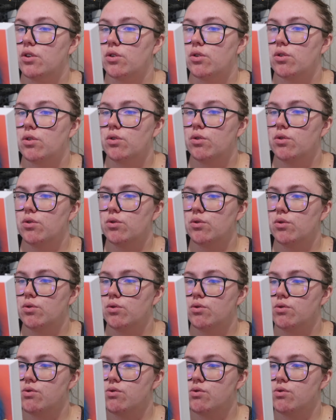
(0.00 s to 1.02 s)

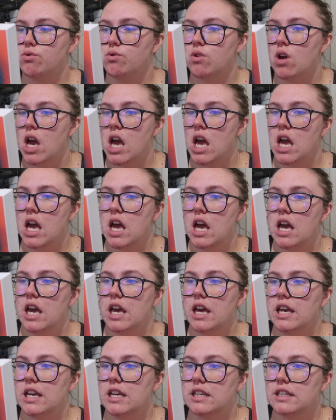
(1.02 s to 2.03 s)
who
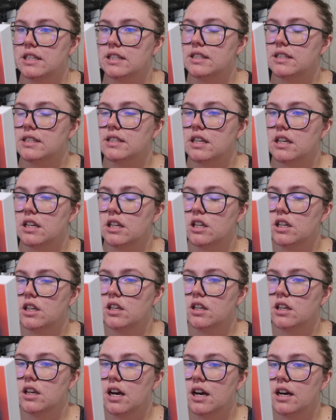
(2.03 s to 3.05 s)
is
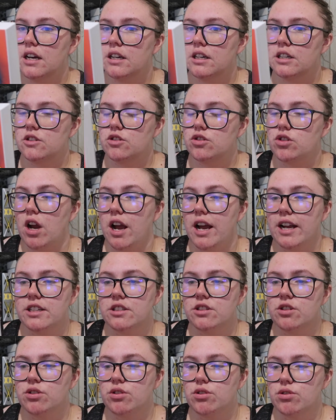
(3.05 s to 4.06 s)
trying
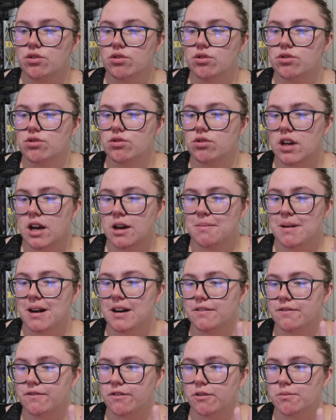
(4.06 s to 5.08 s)
to come
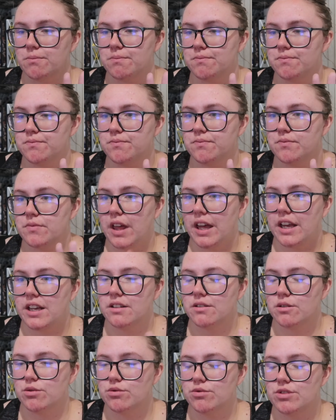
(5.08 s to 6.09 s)
out from, like,
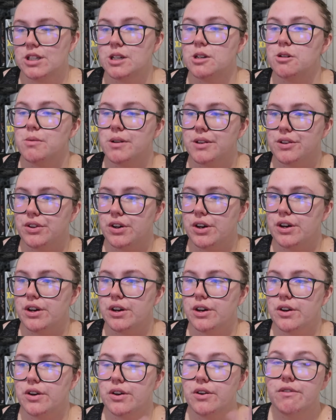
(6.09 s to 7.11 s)
or deal with
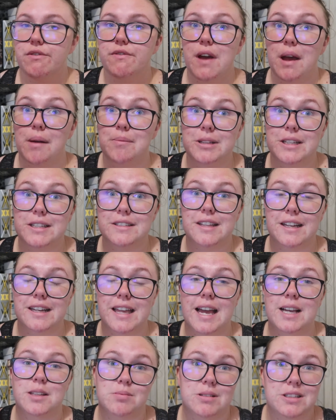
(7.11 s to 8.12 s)
her family's, like,
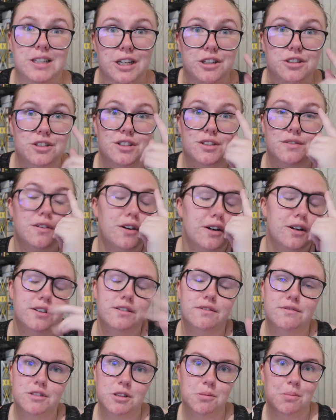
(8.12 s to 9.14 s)
expectations of her
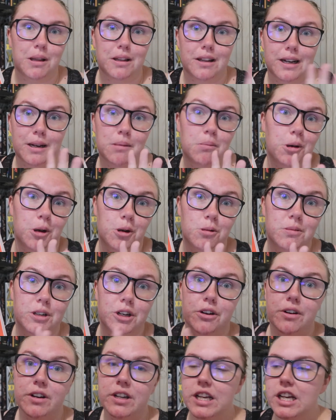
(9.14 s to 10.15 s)
to be, like, a model
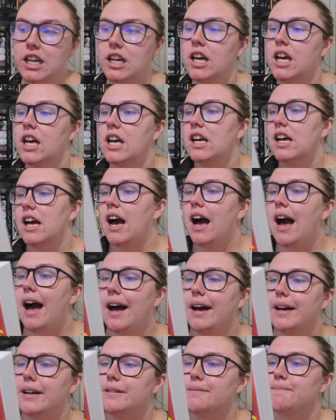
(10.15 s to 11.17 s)
minority.
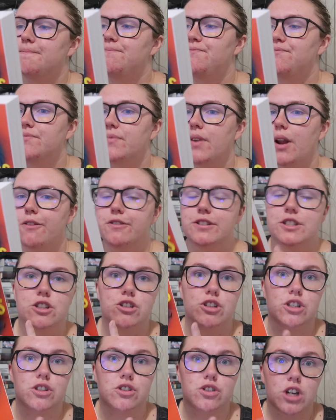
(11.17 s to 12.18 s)
Obviously,
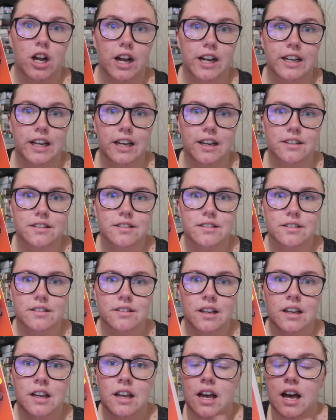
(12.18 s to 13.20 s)
she's Chinese.
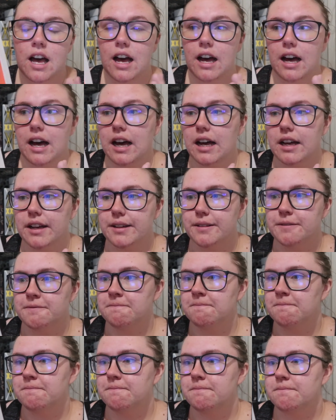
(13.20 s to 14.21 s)

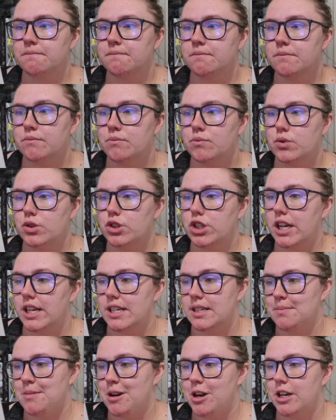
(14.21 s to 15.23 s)

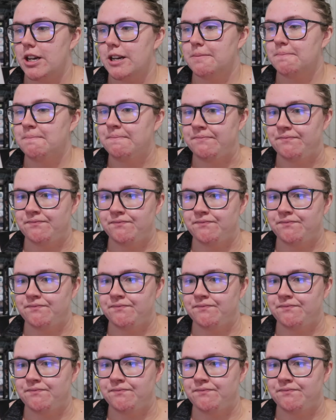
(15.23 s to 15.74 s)
Chinese American.